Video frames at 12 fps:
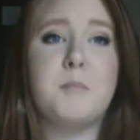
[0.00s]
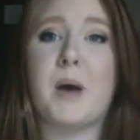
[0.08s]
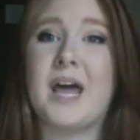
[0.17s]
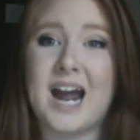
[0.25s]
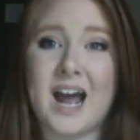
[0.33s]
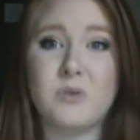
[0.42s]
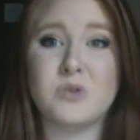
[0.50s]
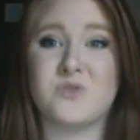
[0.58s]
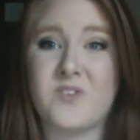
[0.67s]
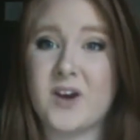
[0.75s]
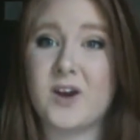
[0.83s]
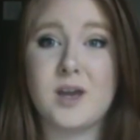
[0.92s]
but I was
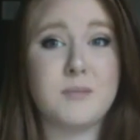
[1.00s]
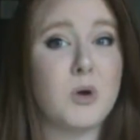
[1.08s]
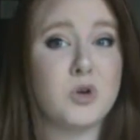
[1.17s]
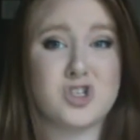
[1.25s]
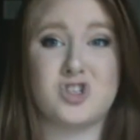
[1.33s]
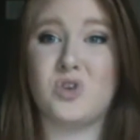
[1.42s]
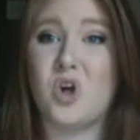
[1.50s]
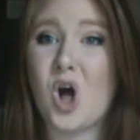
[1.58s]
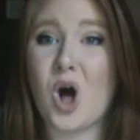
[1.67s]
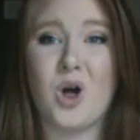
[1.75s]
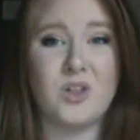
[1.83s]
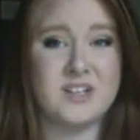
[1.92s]
very emotional
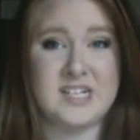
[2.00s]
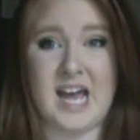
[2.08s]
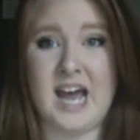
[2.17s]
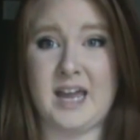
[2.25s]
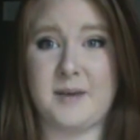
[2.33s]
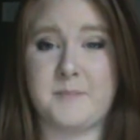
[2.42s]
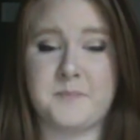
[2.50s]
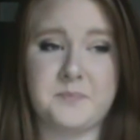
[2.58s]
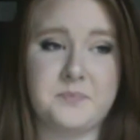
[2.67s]
all the time.